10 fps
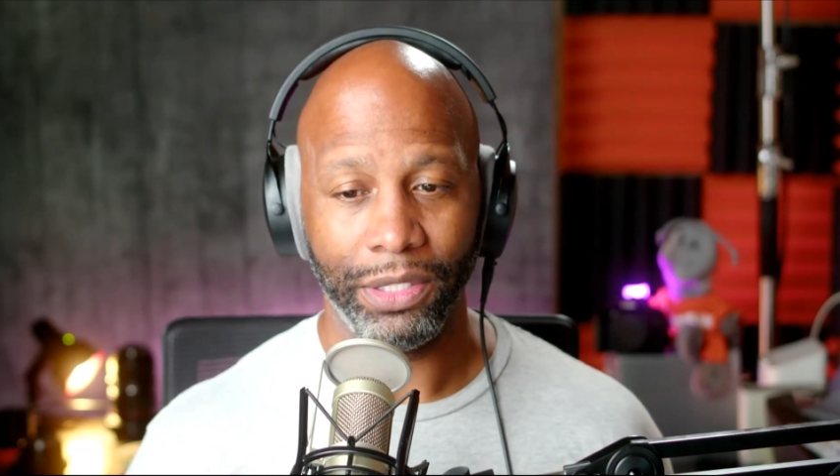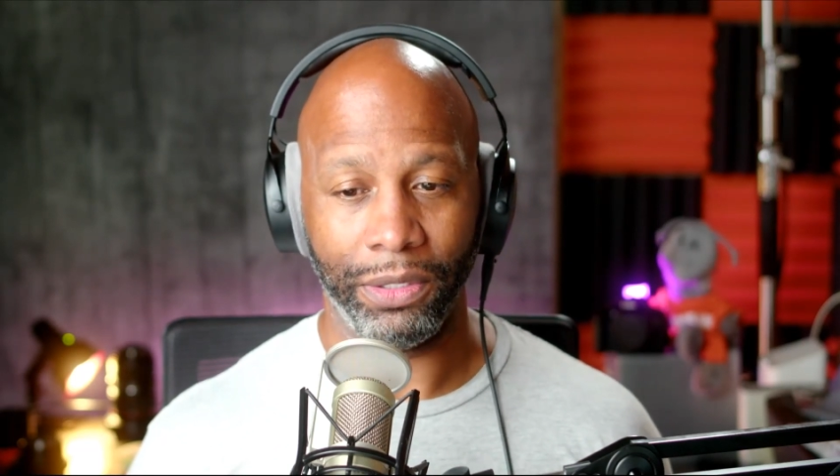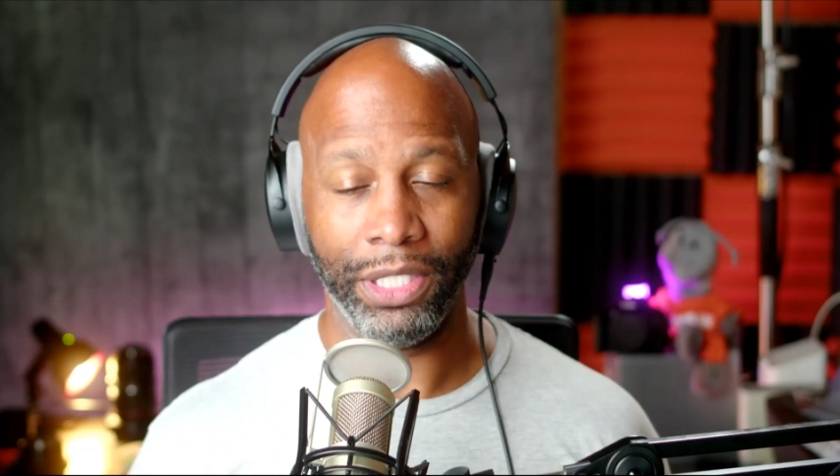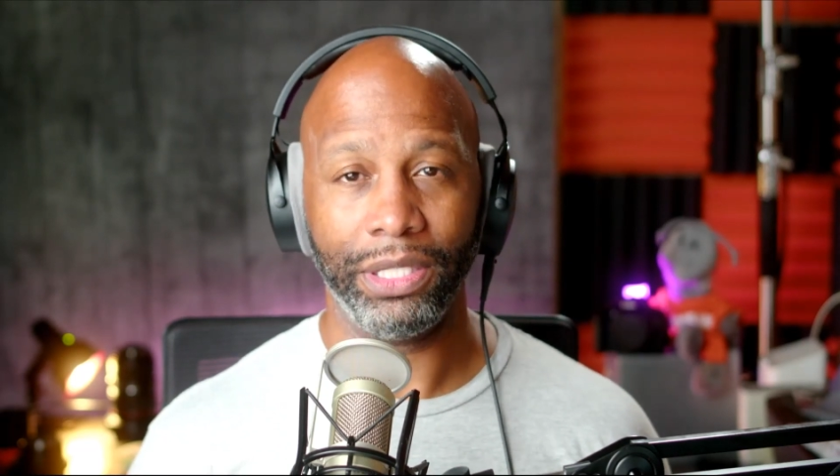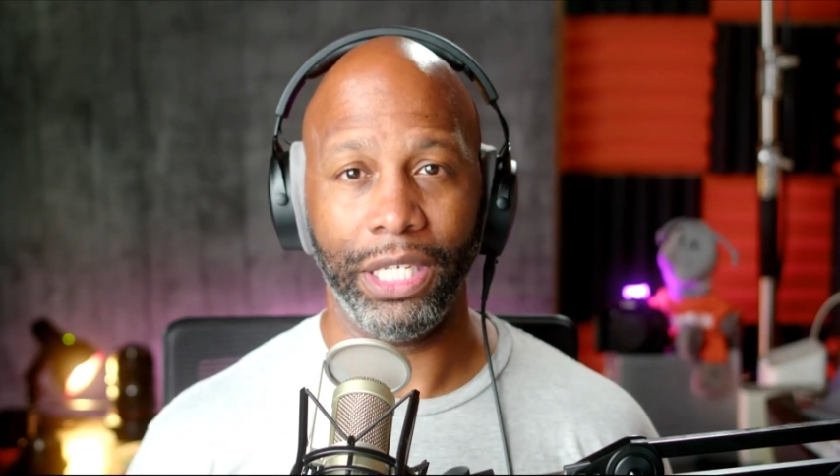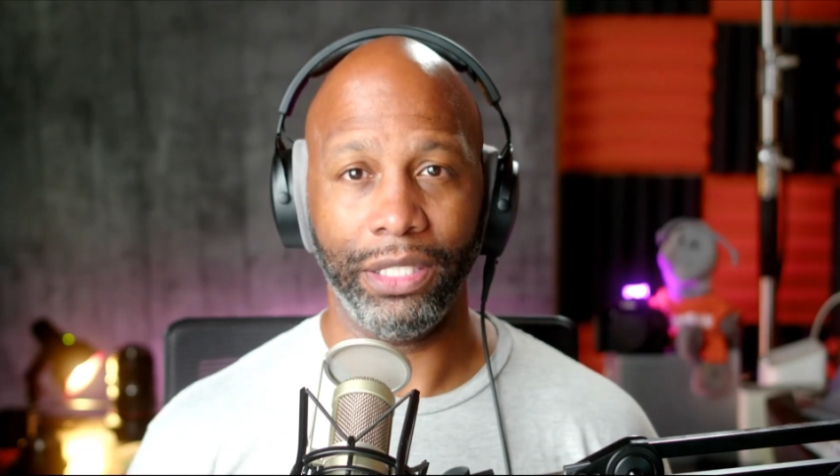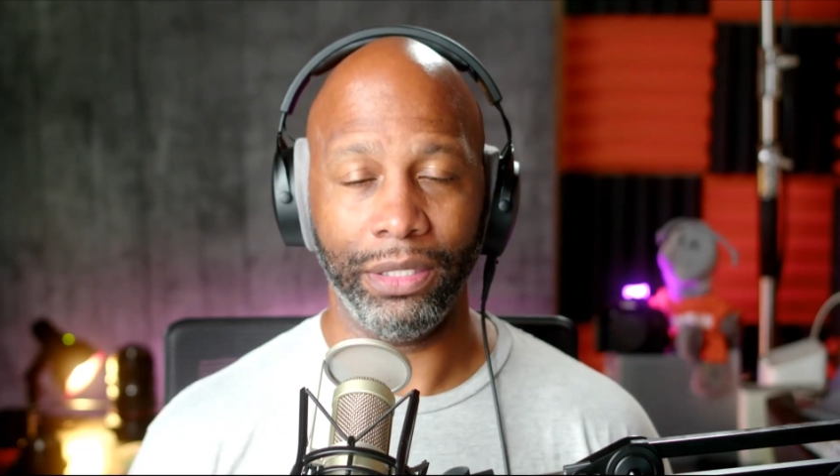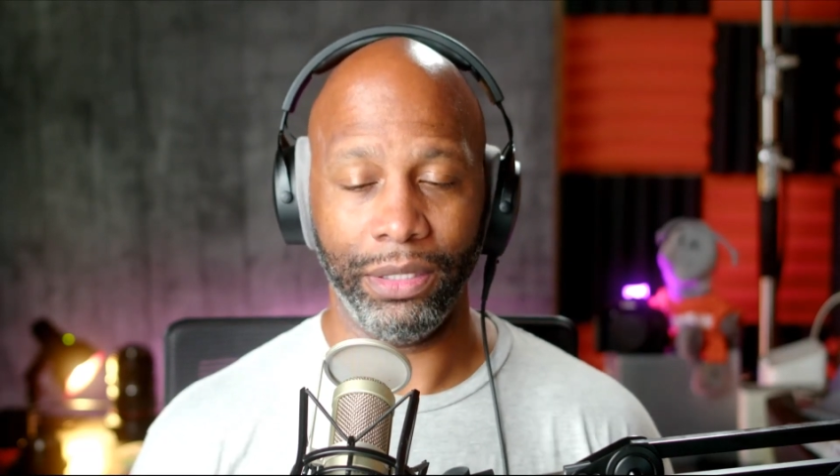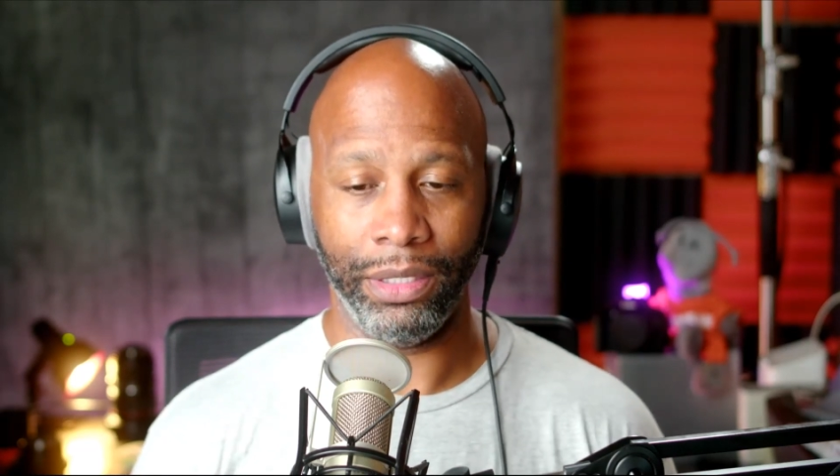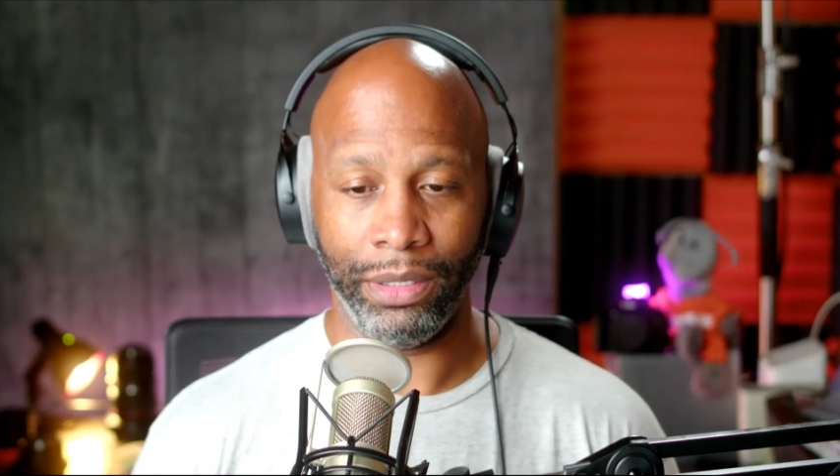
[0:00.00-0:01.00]
So let's take
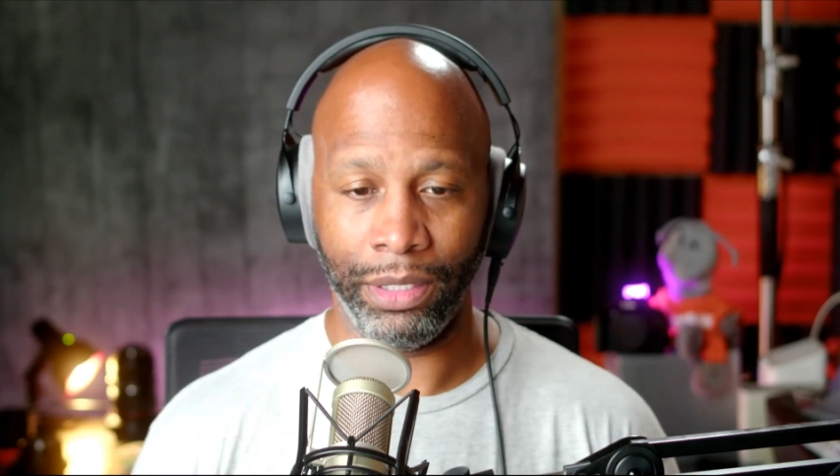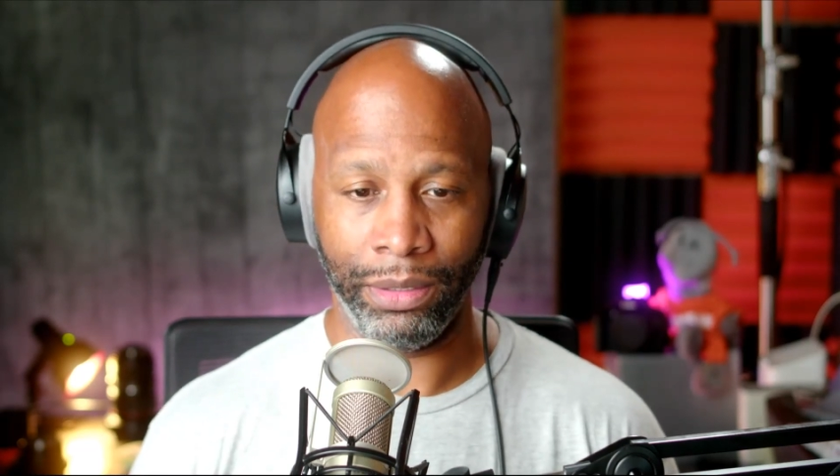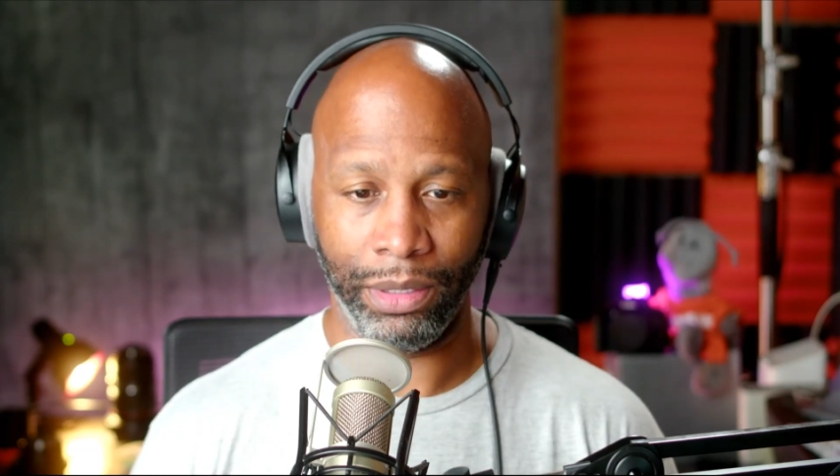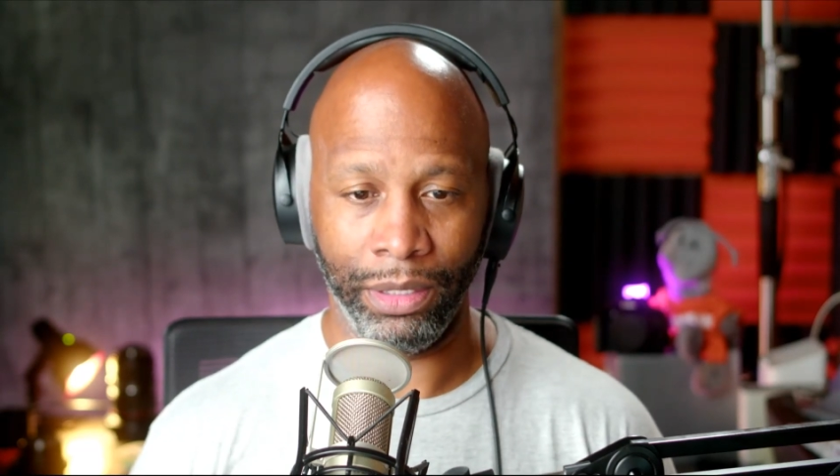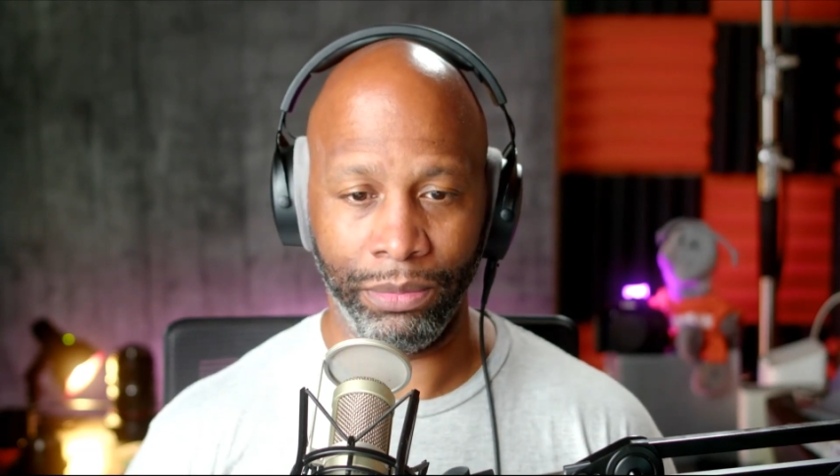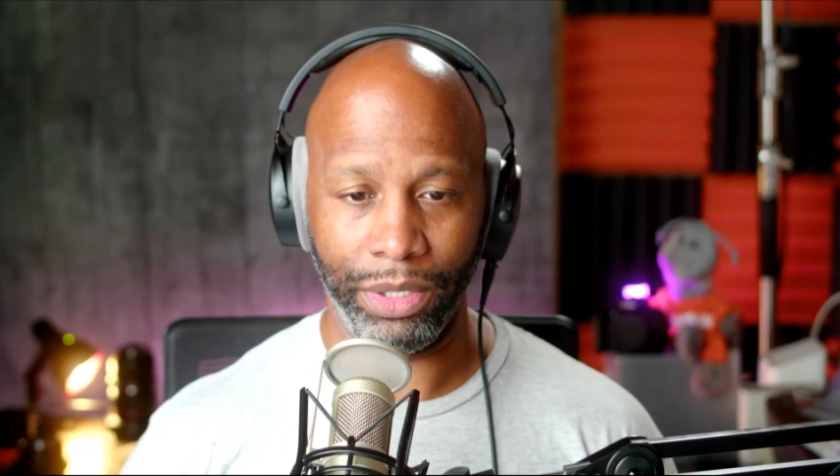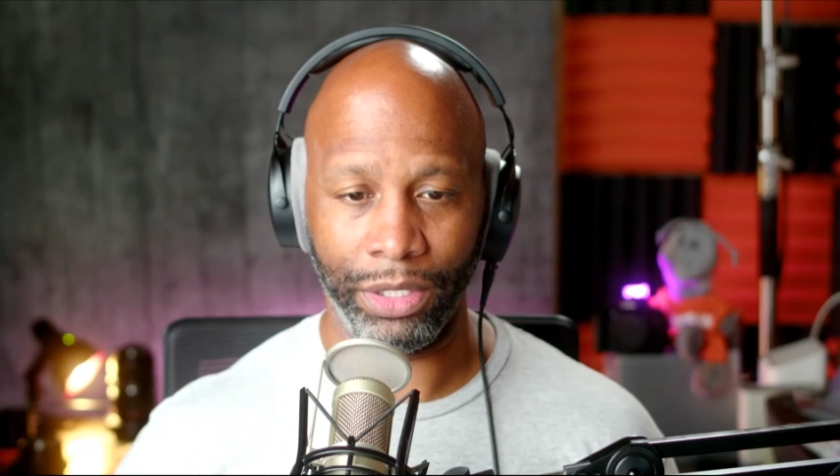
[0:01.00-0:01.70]
a, a, a,